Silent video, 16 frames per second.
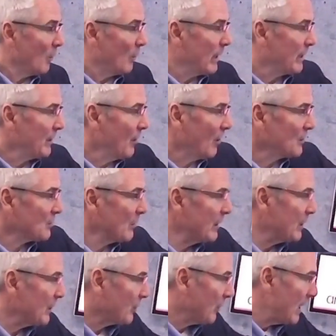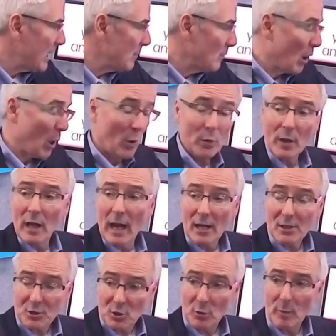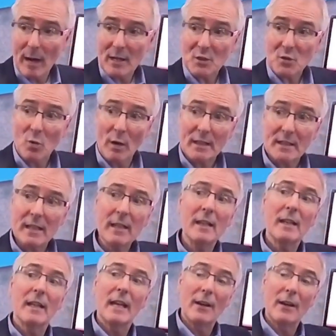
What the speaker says: we can also integrate both a 2x20,